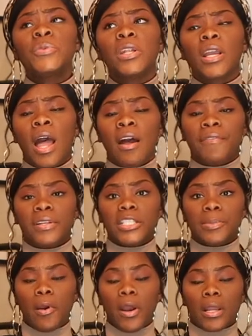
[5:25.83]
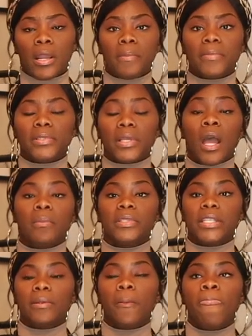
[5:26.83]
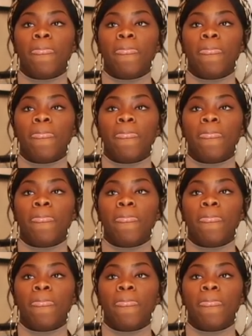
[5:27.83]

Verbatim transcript: where the confidence part com comes in.